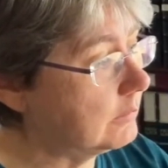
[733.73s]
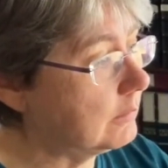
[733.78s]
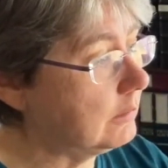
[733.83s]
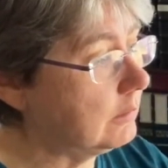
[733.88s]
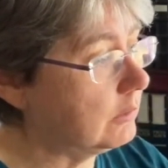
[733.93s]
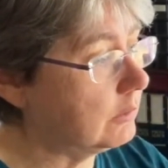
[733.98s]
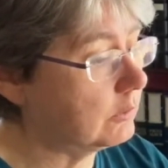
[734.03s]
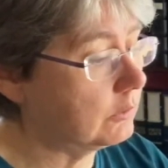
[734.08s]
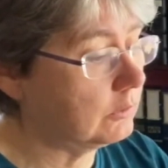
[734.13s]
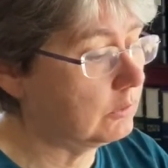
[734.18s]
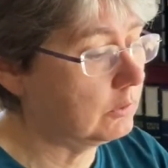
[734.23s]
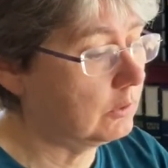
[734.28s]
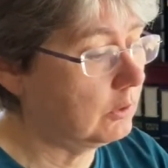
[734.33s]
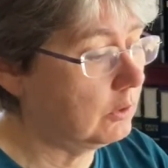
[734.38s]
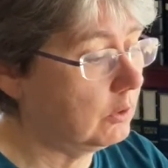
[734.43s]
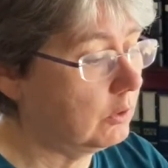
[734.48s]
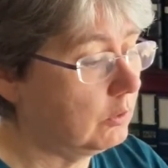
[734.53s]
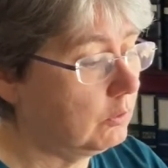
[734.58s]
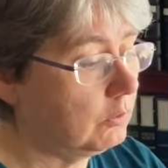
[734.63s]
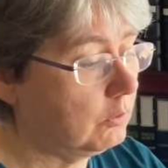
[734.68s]
ears
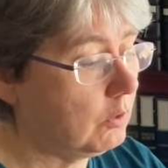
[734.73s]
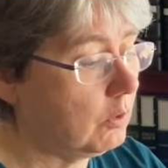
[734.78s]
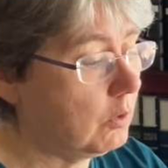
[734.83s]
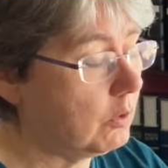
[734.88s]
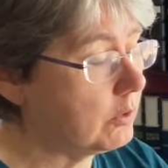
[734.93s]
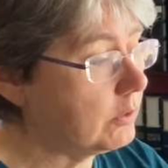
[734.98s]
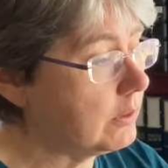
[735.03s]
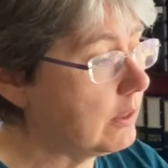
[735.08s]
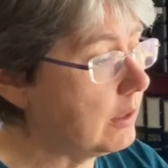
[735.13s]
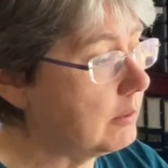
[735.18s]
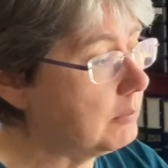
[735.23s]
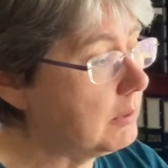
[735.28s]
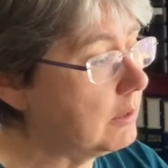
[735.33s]
for them.